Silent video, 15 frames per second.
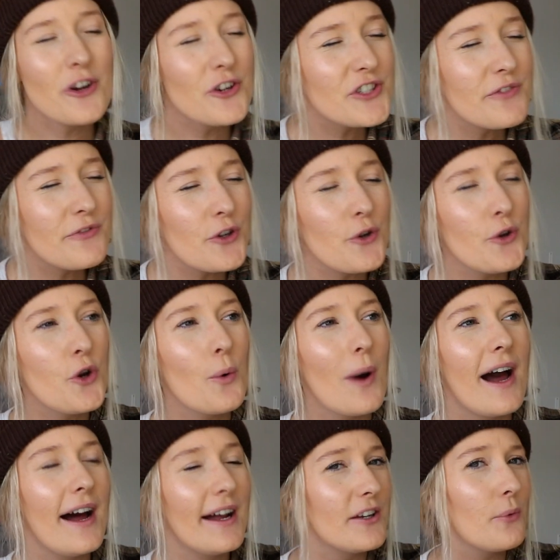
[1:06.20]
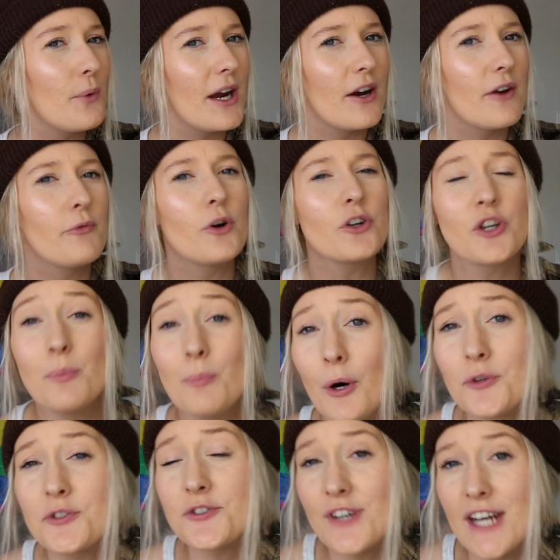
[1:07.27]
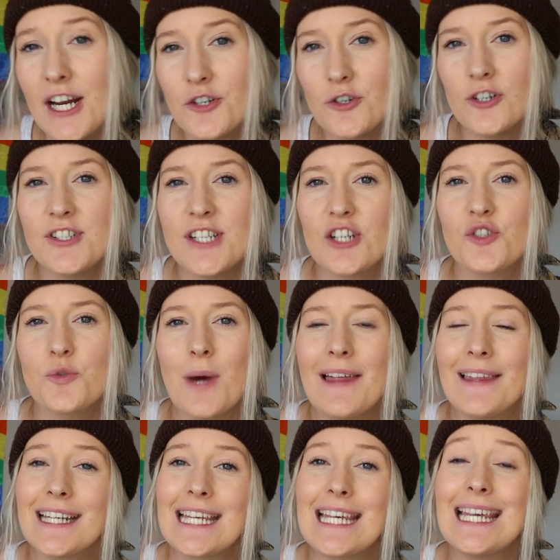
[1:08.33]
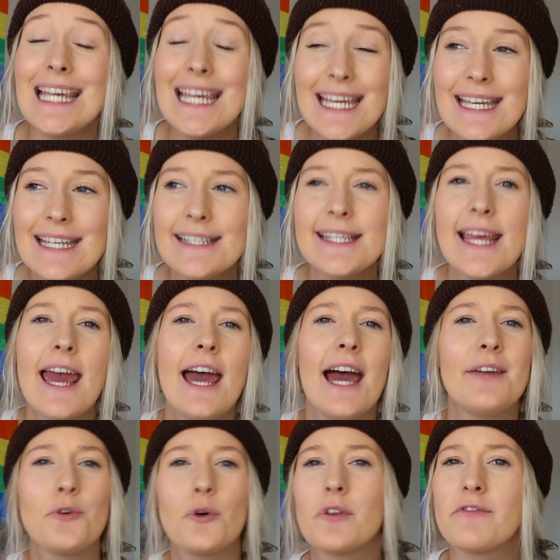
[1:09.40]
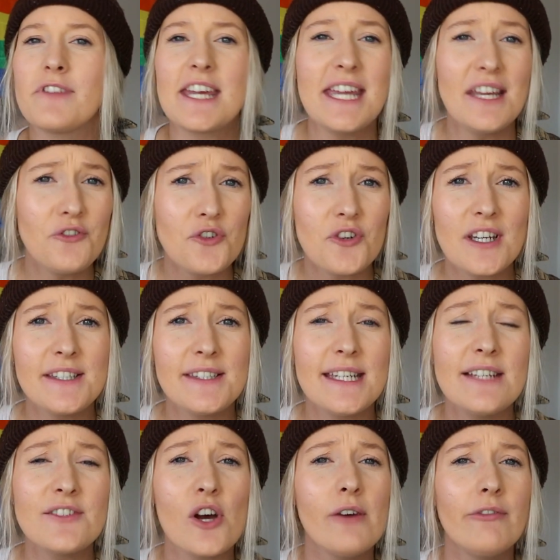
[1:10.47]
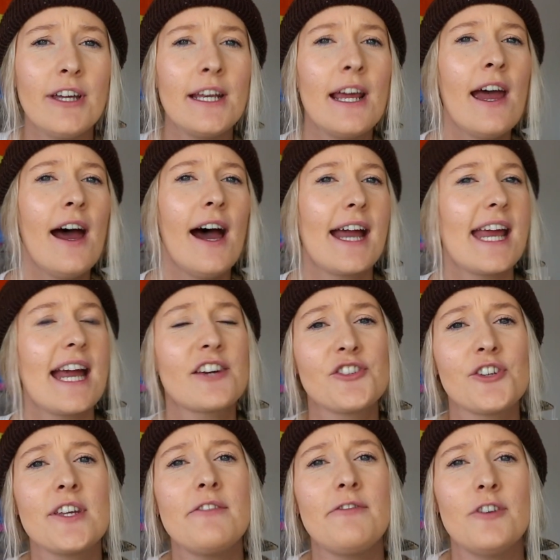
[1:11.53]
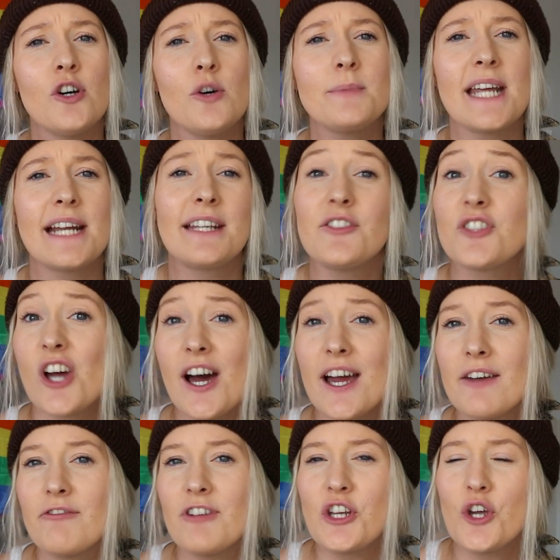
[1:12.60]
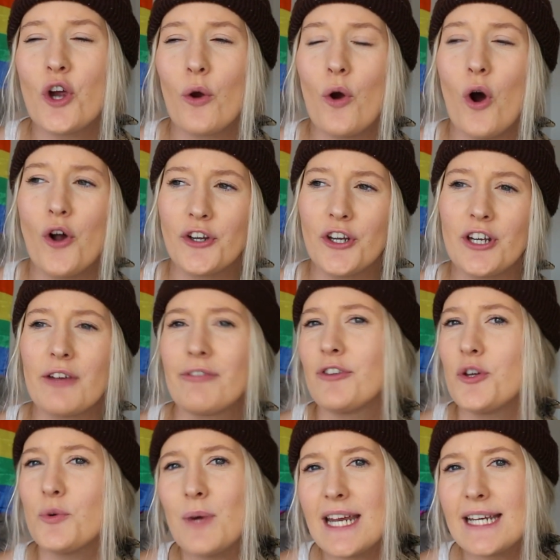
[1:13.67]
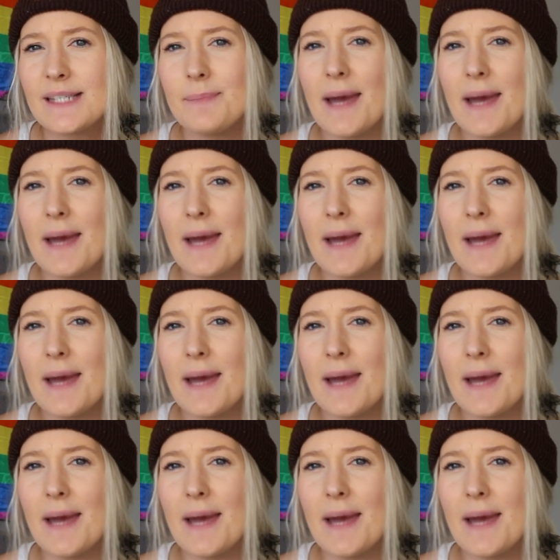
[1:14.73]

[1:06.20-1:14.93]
those of you who are unaware of what compulsory heterosexuality is and all of the intricacies of it, I actually filmed an entire video on it a few weeks